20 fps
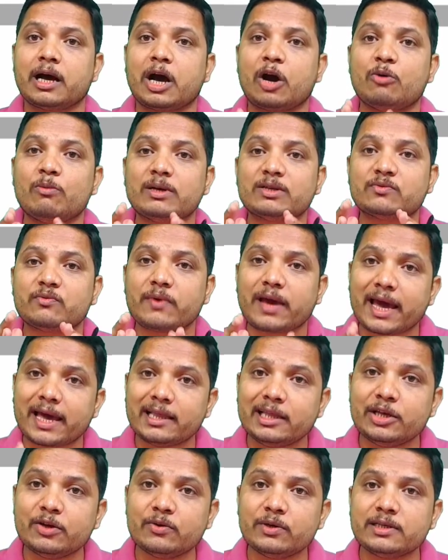how much
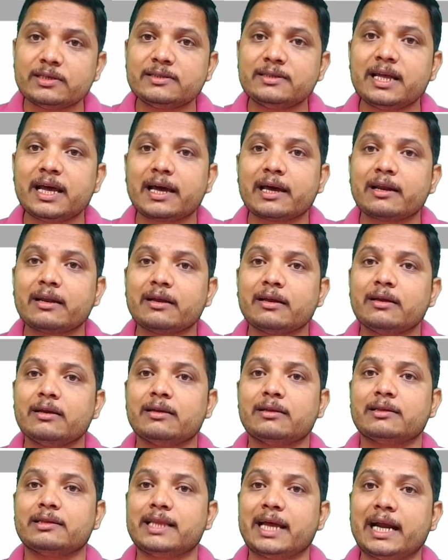value is there
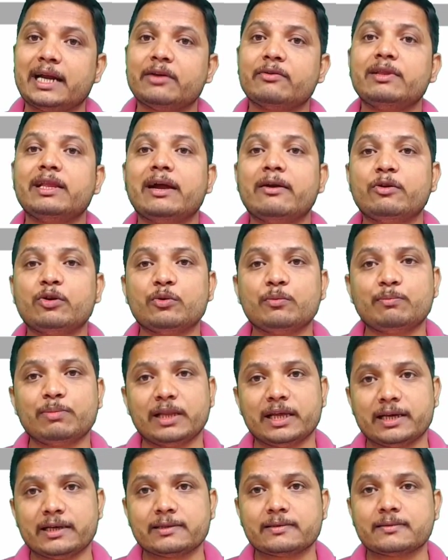that you will have to
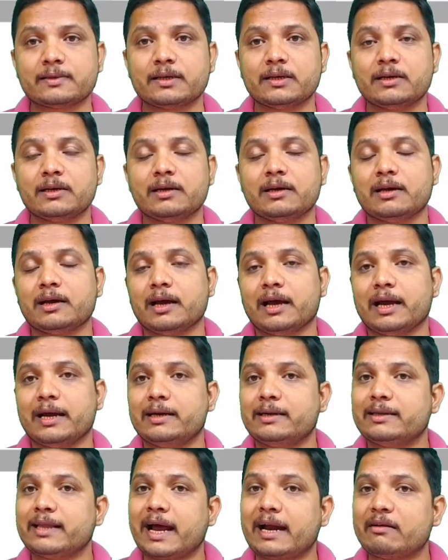place
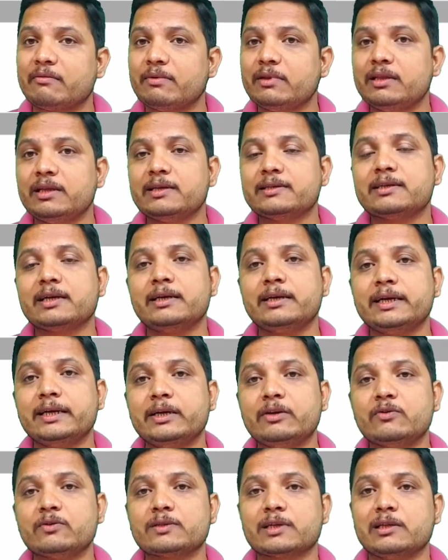and that will result
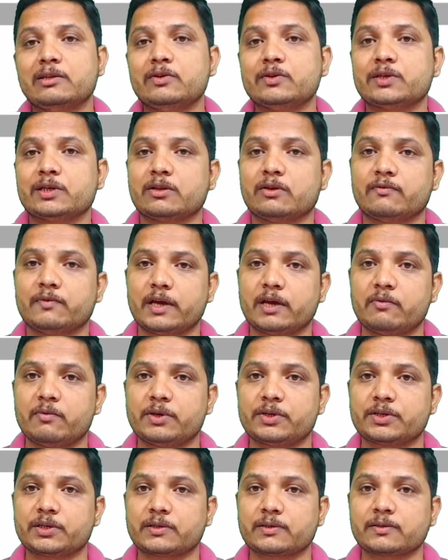into solution of
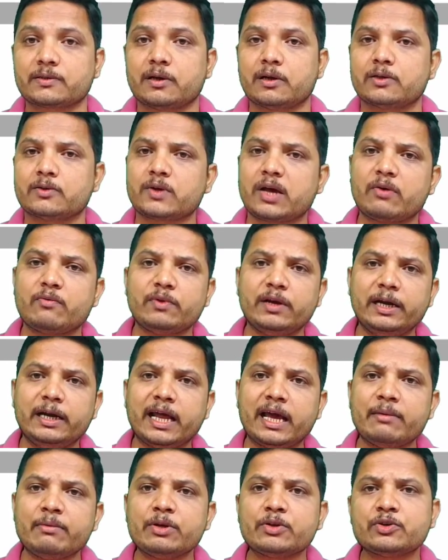equations. So every
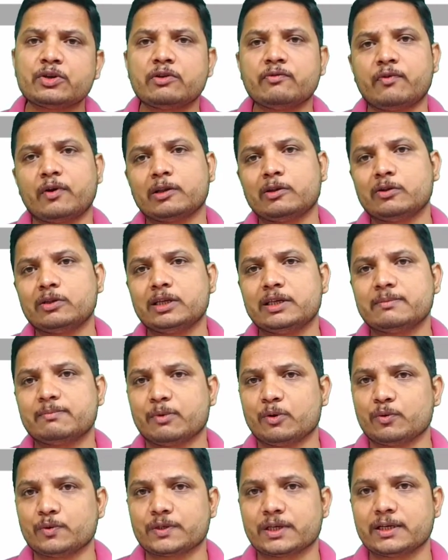time you should follow this
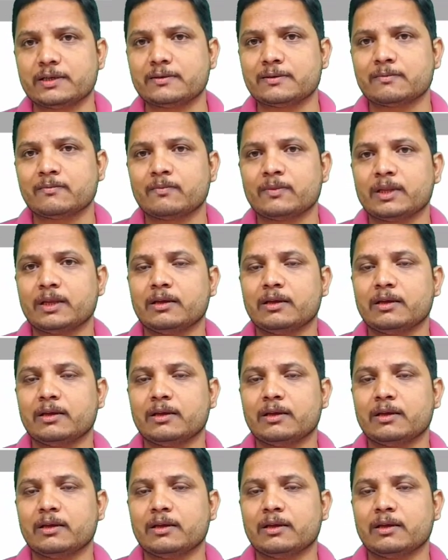process